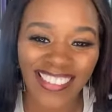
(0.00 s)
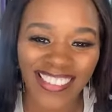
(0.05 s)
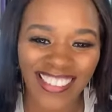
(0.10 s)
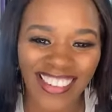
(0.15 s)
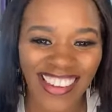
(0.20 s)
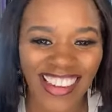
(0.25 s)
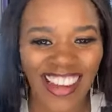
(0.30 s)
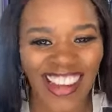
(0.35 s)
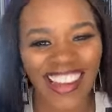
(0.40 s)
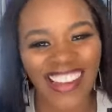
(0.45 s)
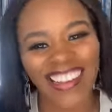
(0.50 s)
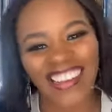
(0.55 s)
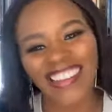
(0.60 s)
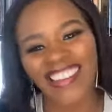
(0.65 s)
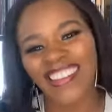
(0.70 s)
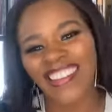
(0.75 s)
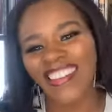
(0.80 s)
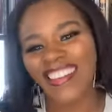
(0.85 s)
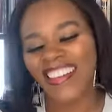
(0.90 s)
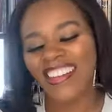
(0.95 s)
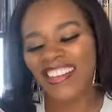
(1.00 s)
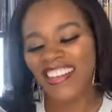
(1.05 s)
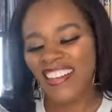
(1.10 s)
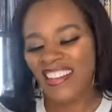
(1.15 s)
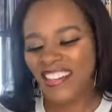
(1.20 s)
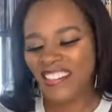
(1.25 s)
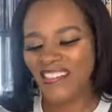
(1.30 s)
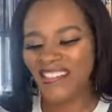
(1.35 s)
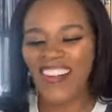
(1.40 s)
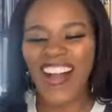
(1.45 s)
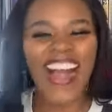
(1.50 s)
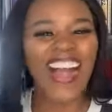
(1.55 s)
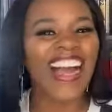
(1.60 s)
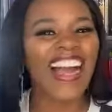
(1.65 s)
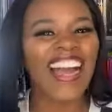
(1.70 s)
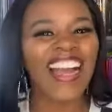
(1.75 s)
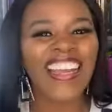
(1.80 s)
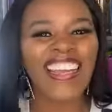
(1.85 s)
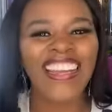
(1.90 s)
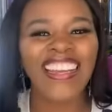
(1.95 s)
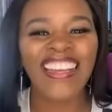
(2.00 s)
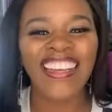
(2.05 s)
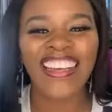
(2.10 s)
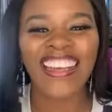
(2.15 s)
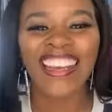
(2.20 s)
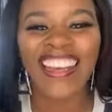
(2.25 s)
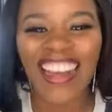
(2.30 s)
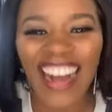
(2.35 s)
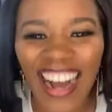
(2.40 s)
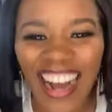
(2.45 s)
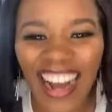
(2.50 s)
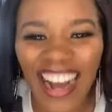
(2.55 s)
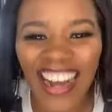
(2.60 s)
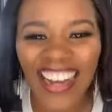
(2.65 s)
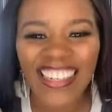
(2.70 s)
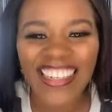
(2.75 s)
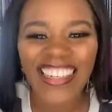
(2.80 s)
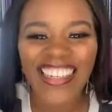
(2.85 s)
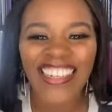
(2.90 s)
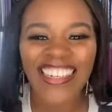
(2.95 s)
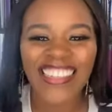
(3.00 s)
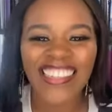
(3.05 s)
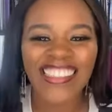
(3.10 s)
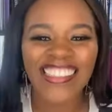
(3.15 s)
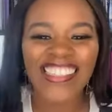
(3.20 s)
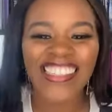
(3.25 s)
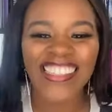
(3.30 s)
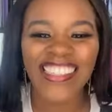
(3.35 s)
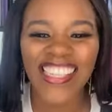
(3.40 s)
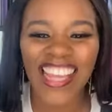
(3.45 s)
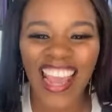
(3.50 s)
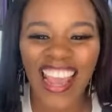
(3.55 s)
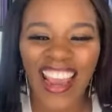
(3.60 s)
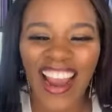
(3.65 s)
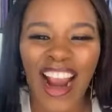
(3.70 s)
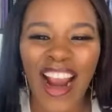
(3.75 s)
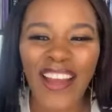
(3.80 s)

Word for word: Ah, my God, today.